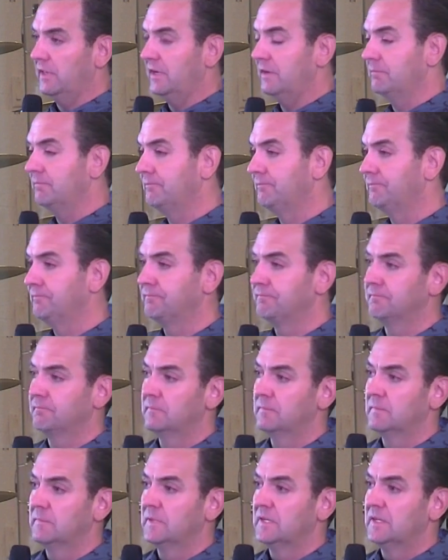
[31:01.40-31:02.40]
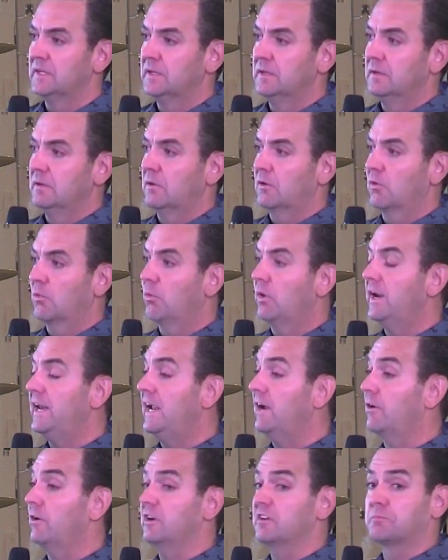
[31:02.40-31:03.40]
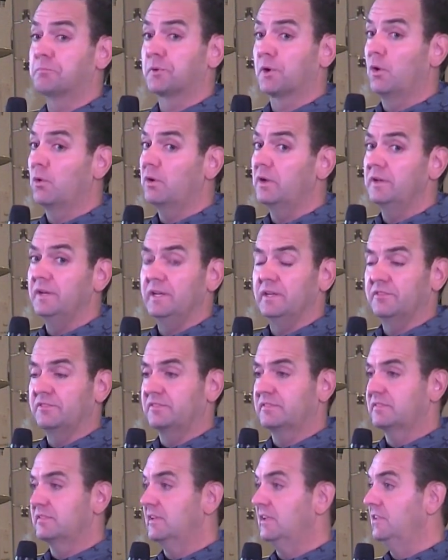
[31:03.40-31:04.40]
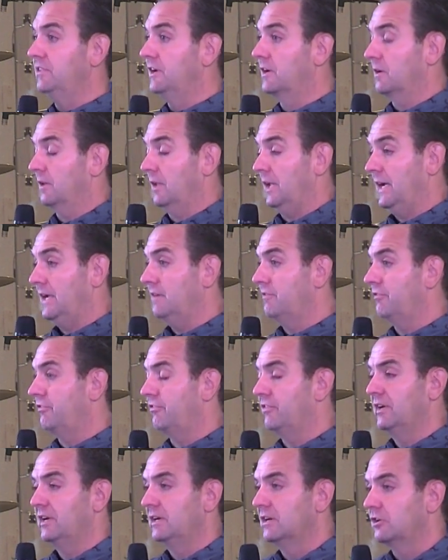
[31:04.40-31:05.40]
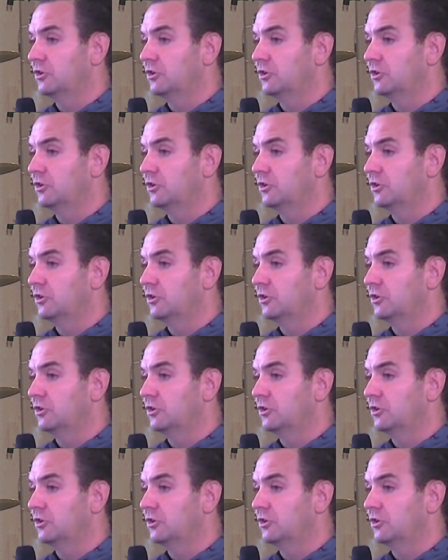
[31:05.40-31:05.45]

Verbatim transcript: them? Or what area of brokenness in their life